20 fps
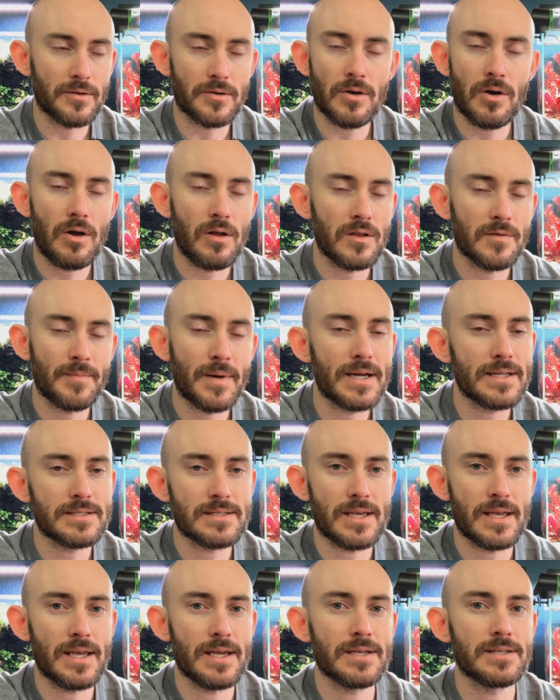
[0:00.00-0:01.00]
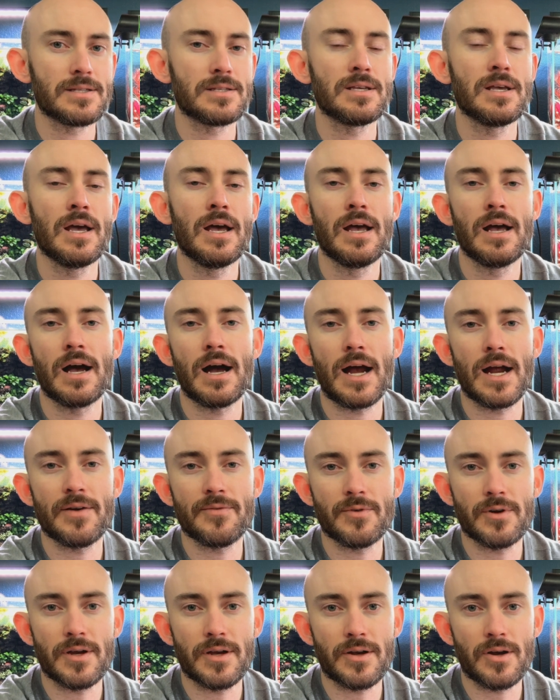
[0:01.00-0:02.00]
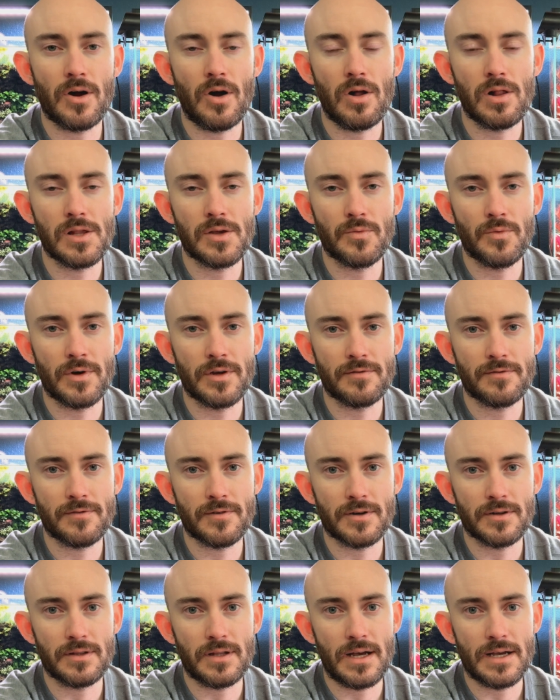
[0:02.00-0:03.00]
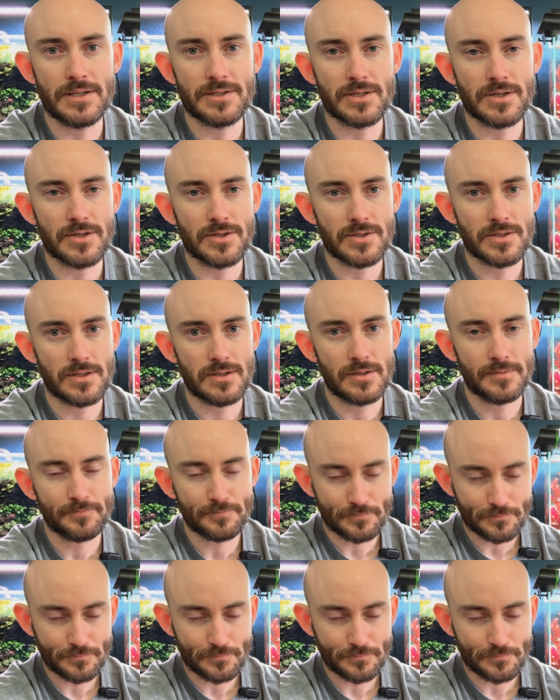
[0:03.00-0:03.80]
In all of my tanks, I run all-in-one fertilizers,